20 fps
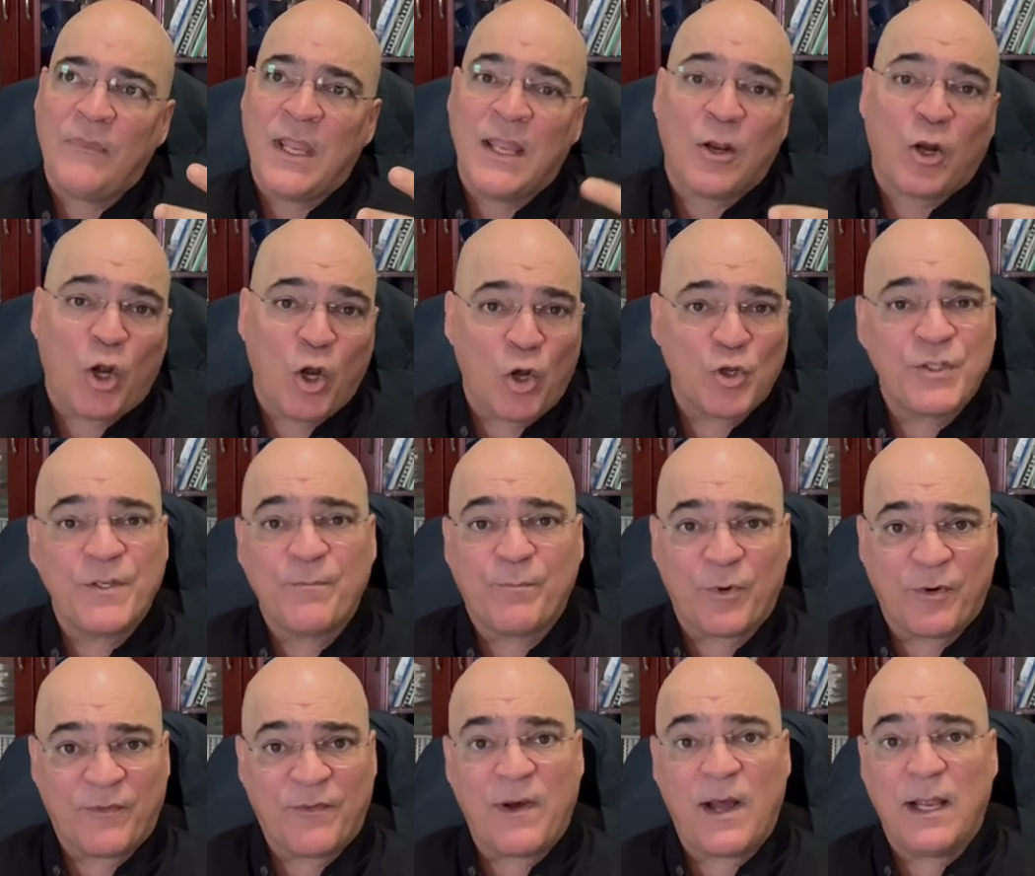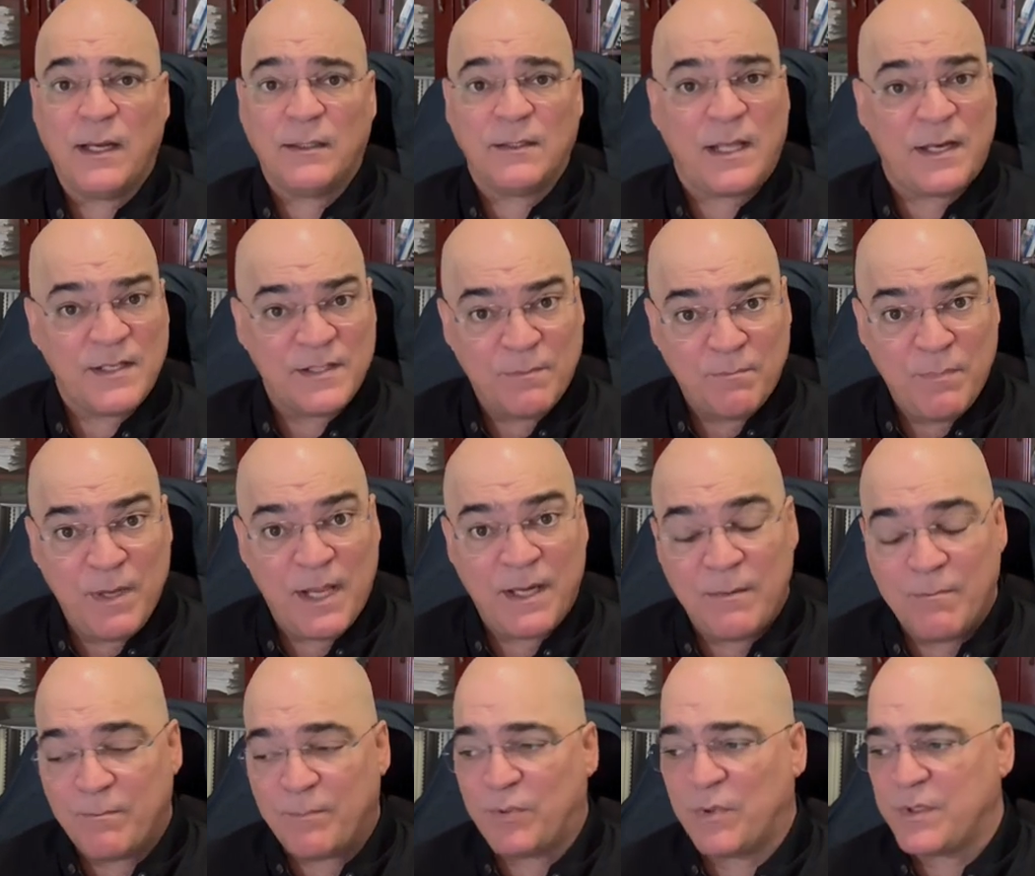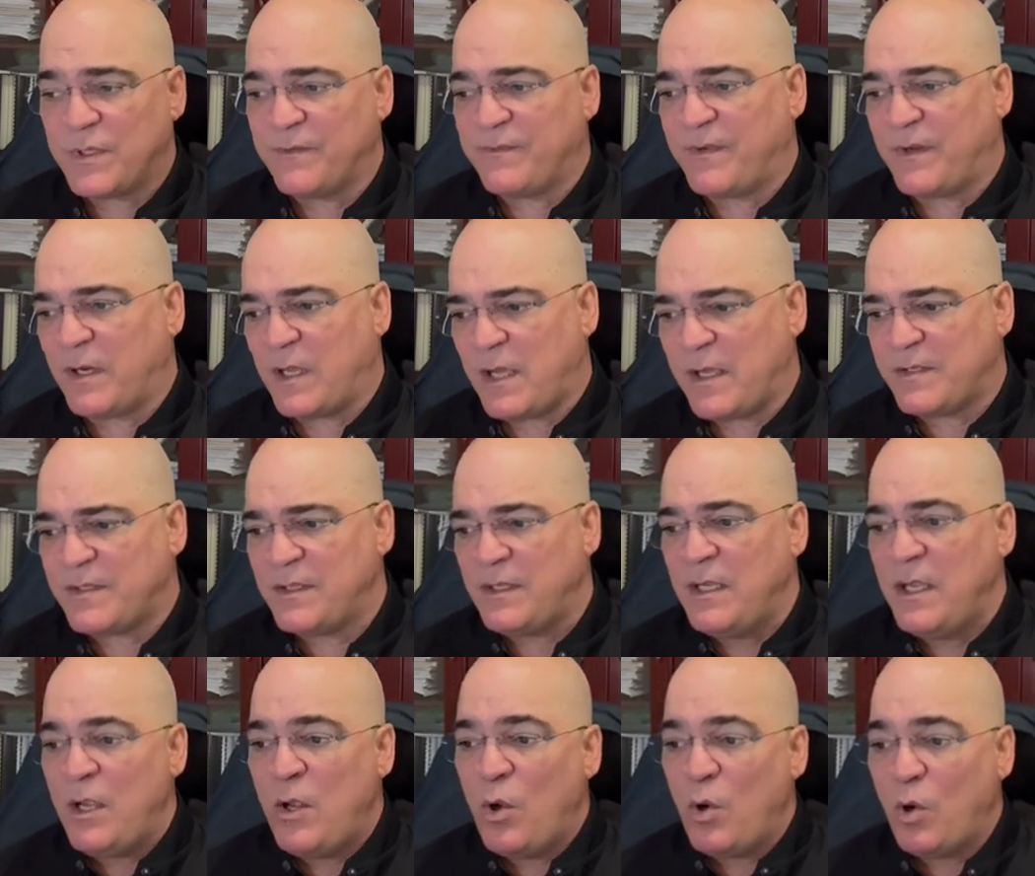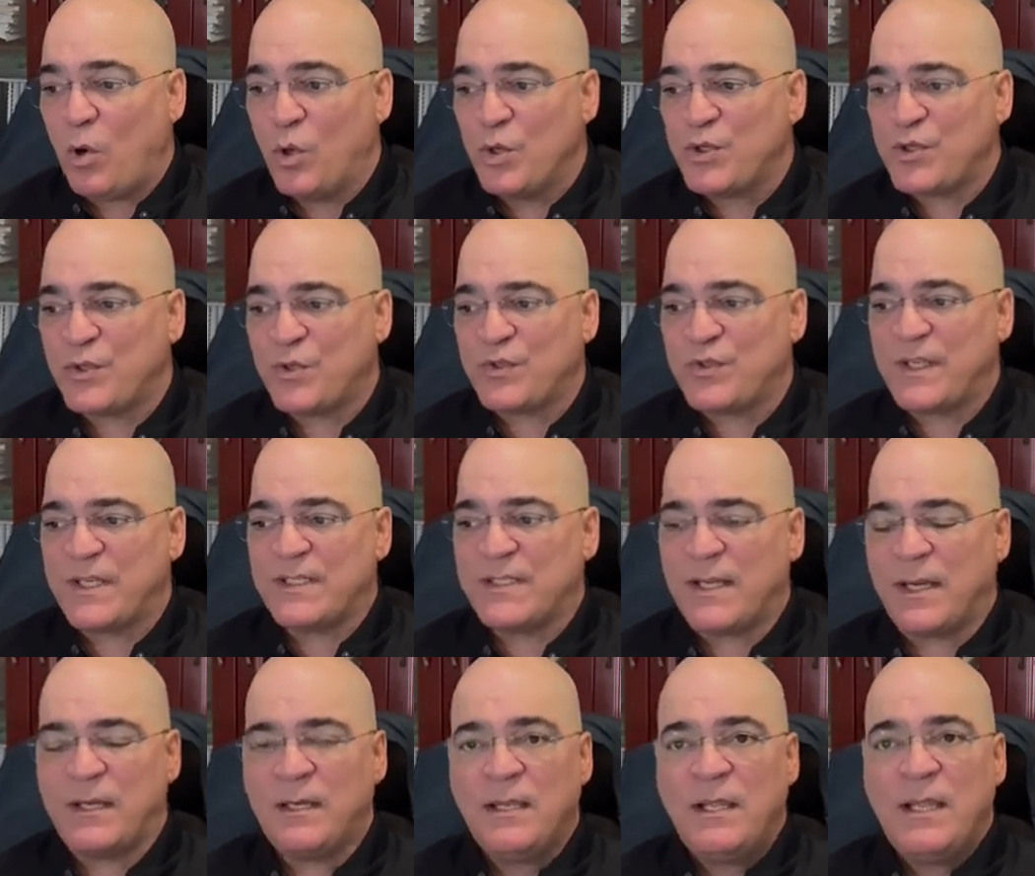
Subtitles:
clotting profile, that is very important for us. Also, certain,